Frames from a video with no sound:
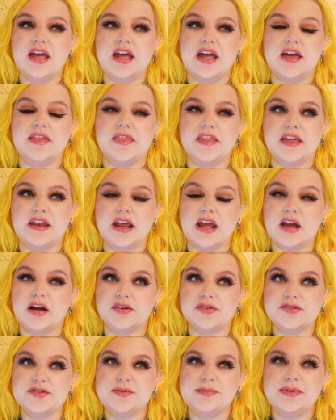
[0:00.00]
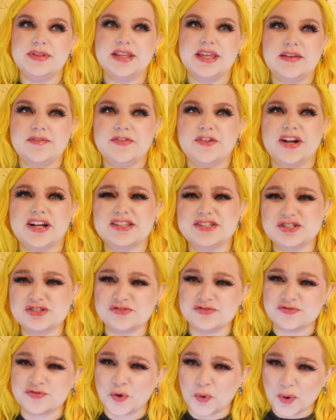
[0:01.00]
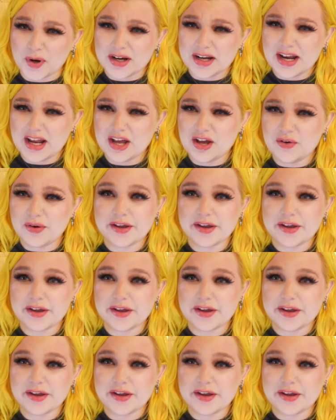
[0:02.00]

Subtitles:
And then I also believe they're at Sephora now.